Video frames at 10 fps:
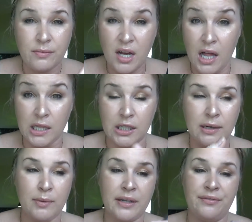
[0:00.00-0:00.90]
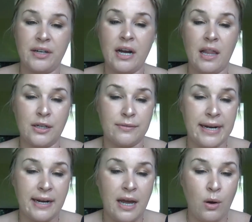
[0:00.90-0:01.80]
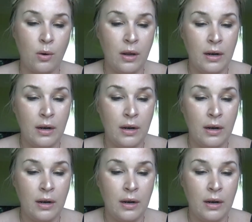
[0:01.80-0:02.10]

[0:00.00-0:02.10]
color. I'm looking for color right now.